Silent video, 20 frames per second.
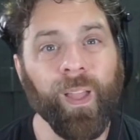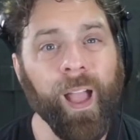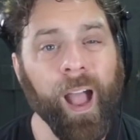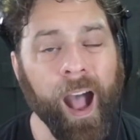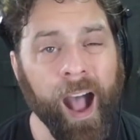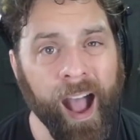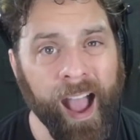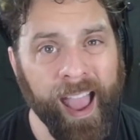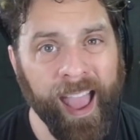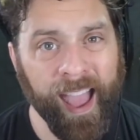
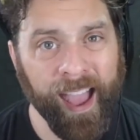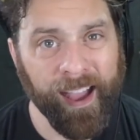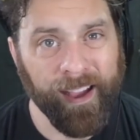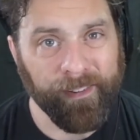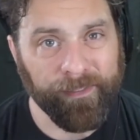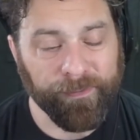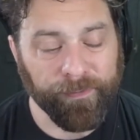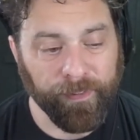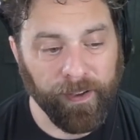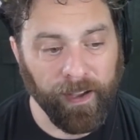I
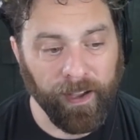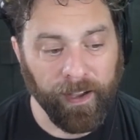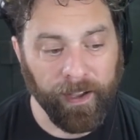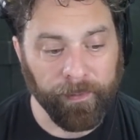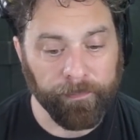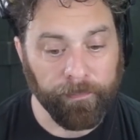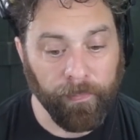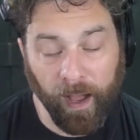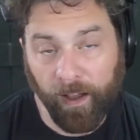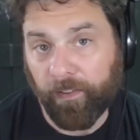have
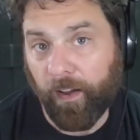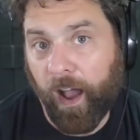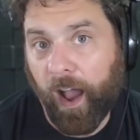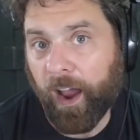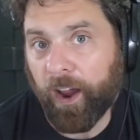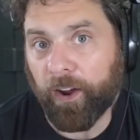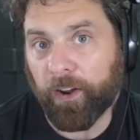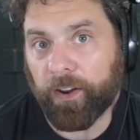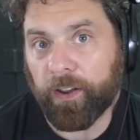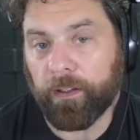I've
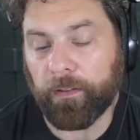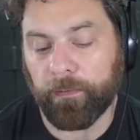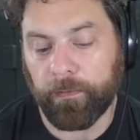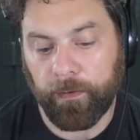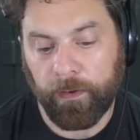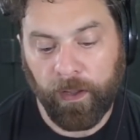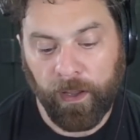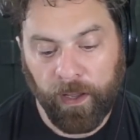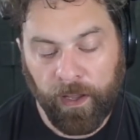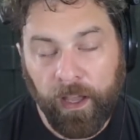hired
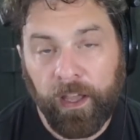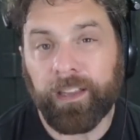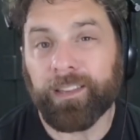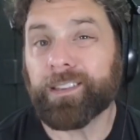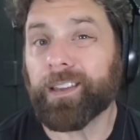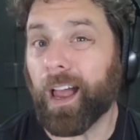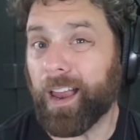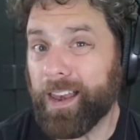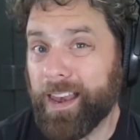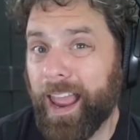
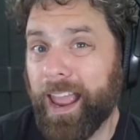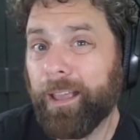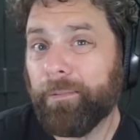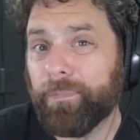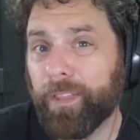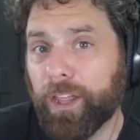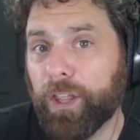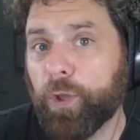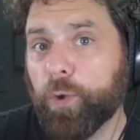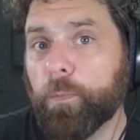a name
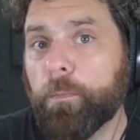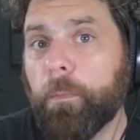that